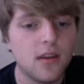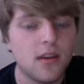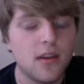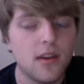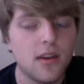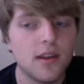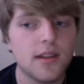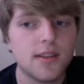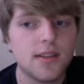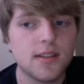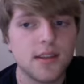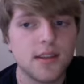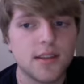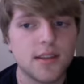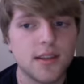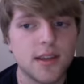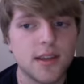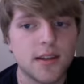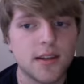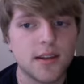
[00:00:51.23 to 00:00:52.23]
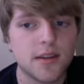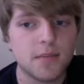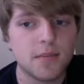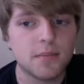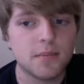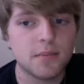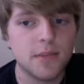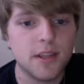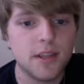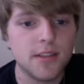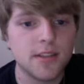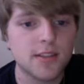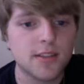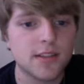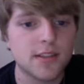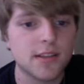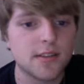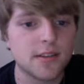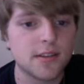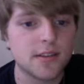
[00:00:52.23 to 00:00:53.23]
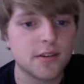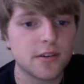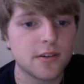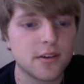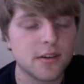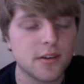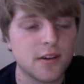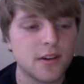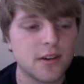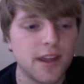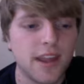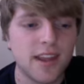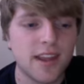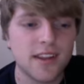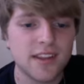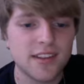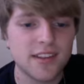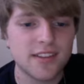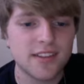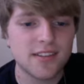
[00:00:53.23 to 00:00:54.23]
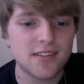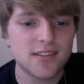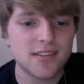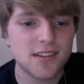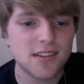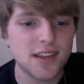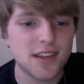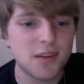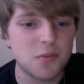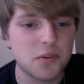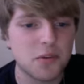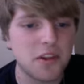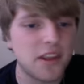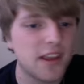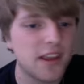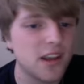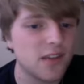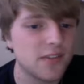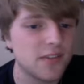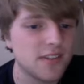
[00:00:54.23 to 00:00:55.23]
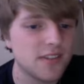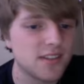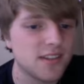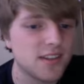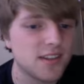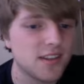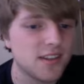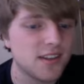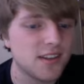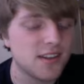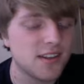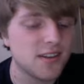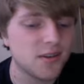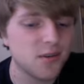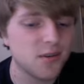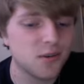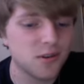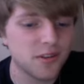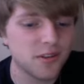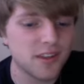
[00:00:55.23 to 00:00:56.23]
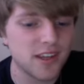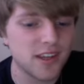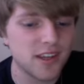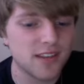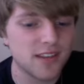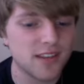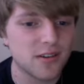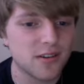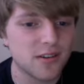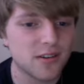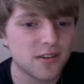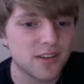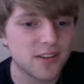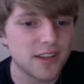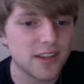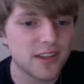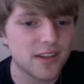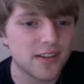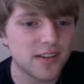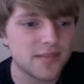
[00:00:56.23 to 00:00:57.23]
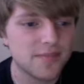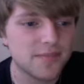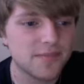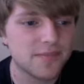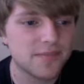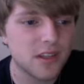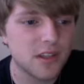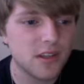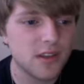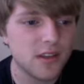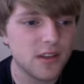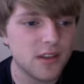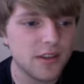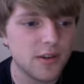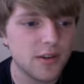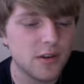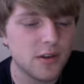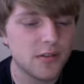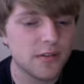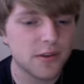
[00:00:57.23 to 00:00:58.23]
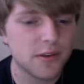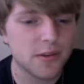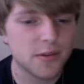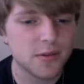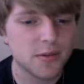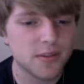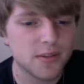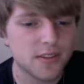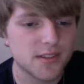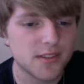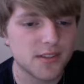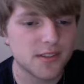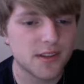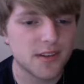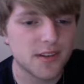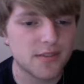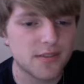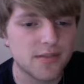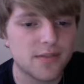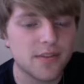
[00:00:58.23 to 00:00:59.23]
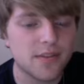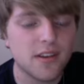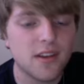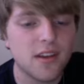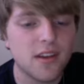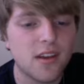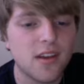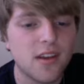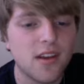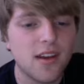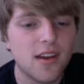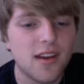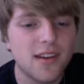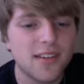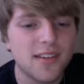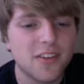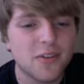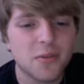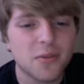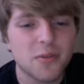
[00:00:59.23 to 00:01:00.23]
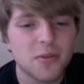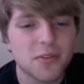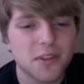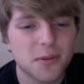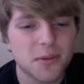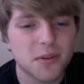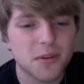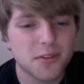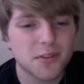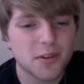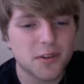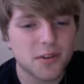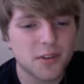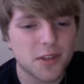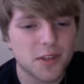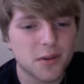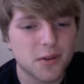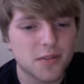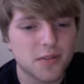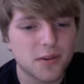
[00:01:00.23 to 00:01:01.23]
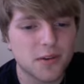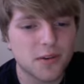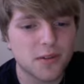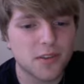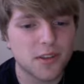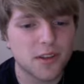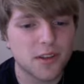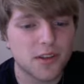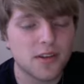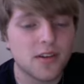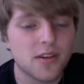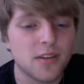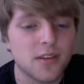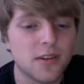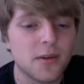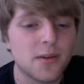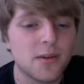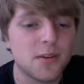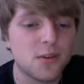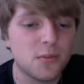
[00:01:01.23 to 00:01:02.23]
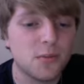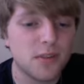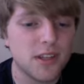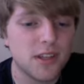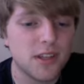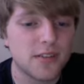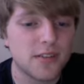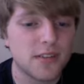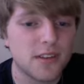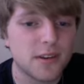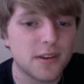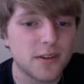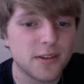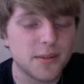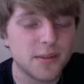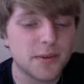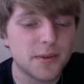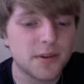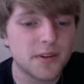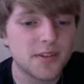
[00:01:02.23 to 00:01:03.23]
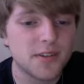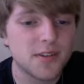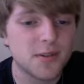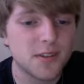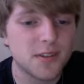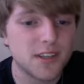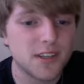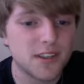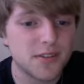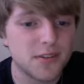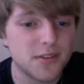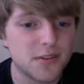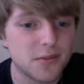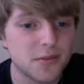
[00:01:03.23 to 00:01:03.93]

And he said that he thinks that there are aliens that we can't even see, or that there are like UFOs and stuff. I've never been really one for the whole UFO thing, although I do believe that there are spirits who take the form